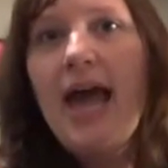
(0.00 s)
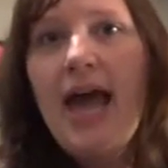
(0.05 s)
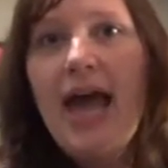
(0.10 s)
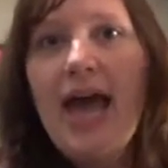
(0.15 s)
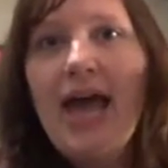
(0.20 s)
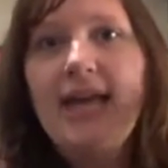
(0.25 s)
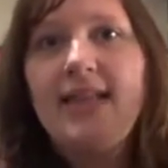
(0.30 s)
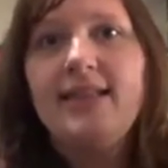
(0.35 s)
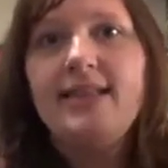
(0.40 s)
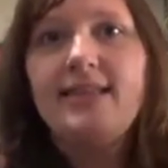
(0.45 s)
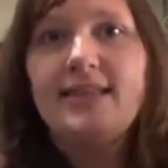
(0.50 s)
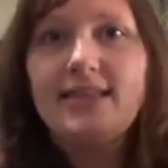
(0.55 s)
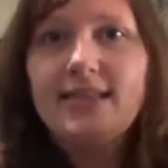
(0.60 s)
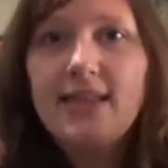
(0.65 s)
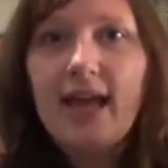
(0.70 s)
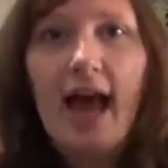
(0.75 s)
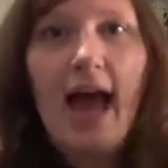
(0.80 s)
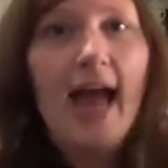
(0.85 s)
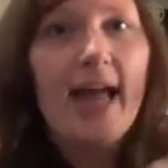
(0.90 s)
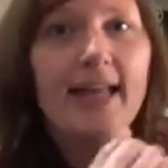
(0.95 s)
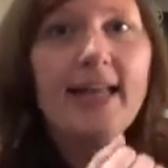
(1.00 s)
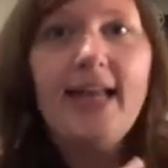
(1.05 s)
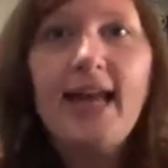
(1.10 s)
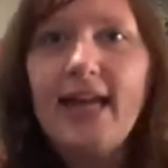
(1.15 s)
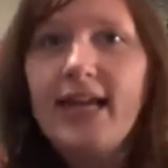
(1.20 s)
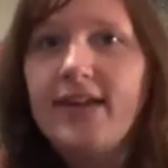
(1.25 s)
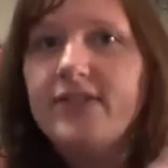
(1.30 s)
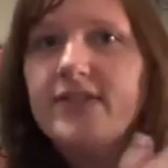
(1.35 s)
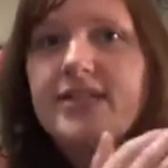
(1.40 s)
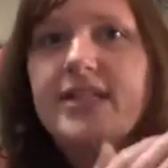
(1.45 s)
And I
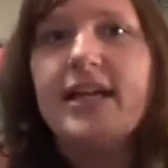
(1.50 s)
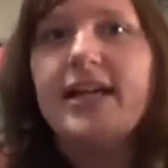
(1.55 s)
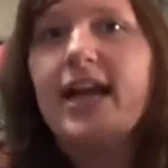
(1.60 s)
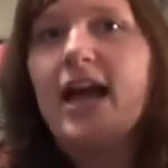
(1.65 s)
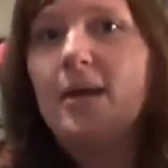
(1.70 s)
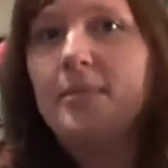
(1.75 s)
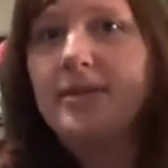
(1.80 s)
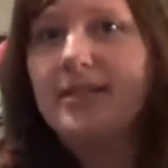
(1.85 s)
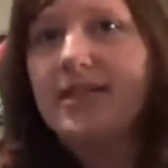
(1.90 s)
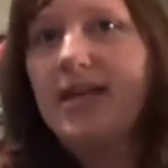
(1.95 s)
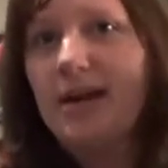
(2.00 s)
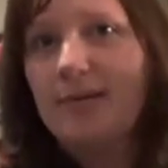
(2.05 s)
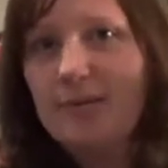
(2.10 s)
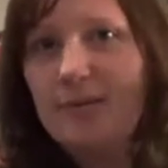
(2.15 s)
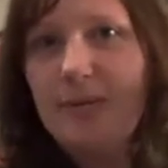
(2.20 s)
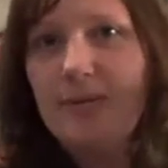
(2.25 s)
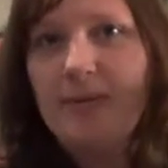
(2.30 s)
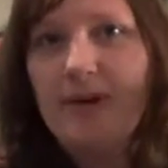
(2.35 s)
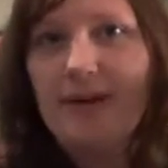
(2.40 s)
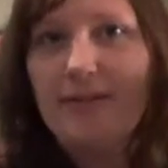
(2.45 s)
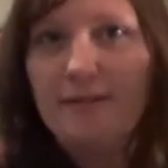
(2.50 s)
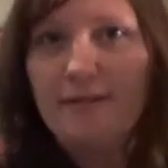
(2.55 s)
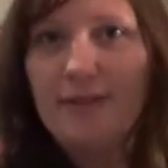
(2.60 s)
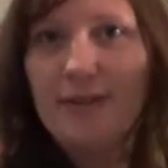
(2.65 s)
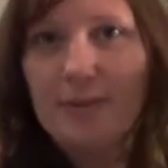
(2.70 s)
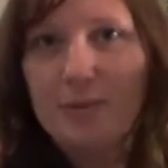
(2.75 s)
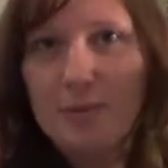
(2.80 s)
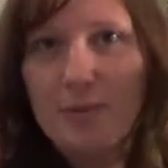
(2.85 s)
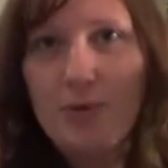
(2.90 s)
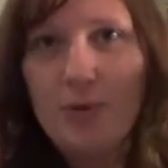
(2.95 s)
can't even tell you how many times people have
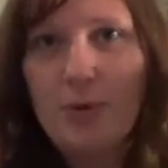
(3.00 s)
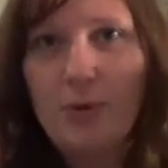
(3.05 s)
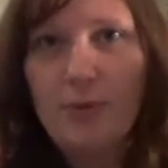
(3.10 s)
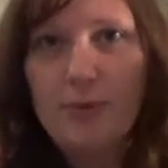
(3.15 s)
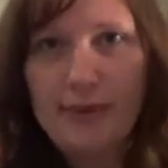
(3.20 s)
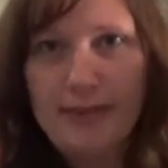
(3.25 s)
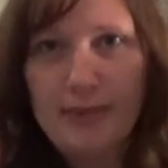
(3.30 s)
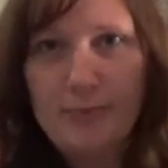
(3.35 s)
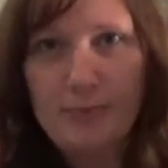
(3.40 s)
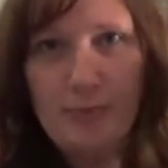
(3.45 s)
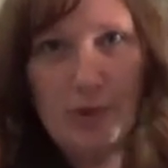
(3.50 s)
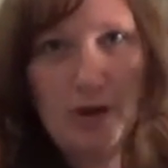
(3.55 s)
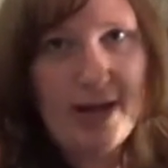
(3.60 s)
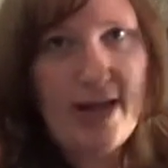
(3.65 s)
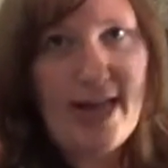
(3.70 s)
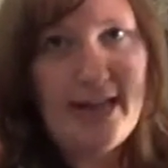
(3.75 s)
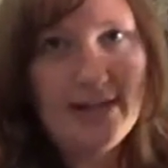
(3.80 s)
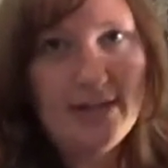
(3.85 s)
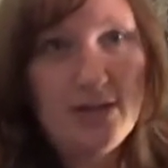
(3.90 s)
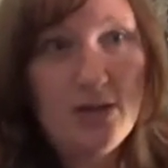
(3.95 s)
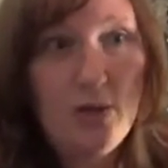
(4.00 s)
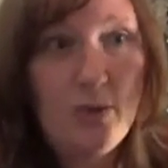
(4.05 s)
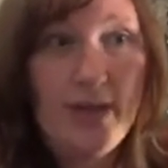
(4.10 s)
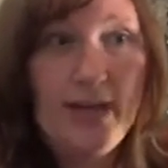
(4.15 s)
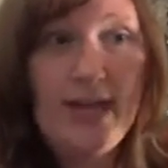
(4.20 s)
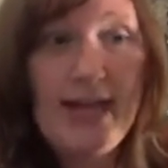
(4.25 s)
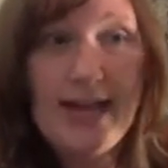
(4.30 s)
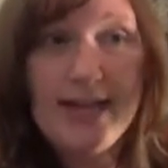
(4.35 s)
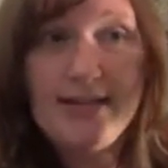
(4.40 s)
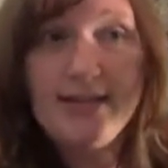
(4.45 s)
flipped through this book. And so
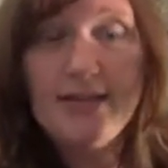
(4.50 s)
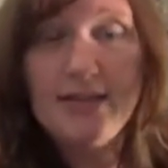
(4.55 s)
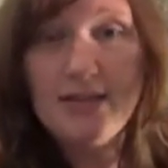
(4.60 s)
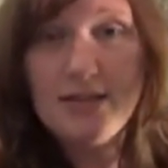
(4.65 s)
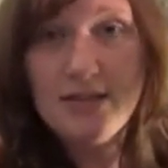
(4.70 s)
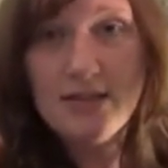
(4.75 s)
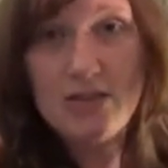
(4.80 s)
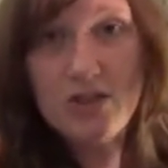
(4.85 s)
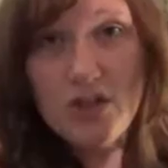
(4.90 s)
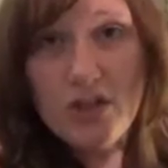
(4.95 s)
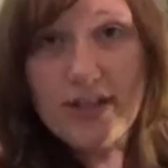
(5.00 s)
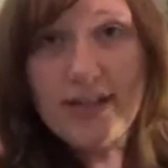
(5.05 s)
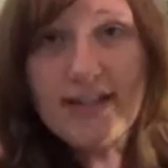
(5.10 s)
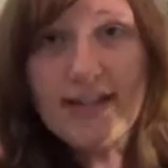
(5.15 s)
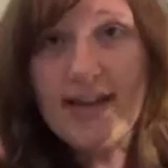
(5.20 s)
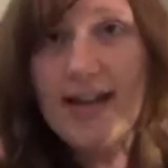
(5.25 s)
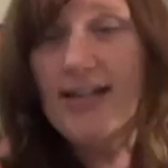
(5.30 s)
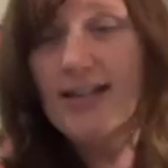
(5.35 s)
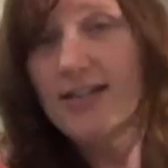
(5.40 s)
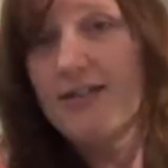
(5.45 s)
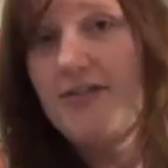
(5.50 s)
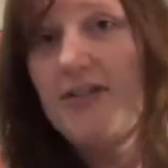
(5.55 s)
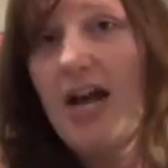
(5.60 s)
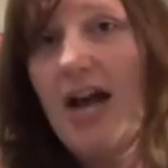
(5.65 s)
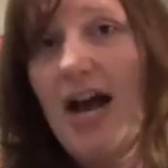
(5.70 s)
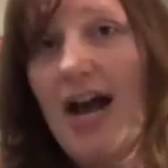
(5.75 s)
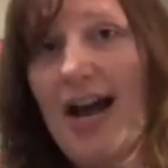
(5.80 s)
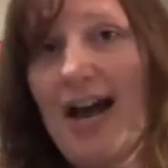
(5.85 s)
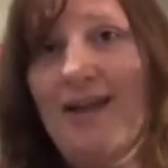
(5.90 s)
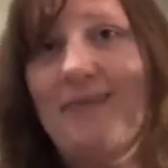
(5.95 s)
it has stood the test of
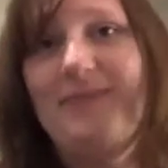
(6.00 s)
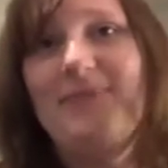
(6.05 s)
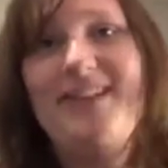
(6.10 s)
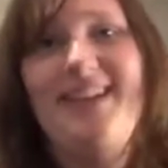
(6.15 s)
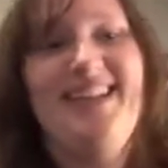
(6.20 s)
time.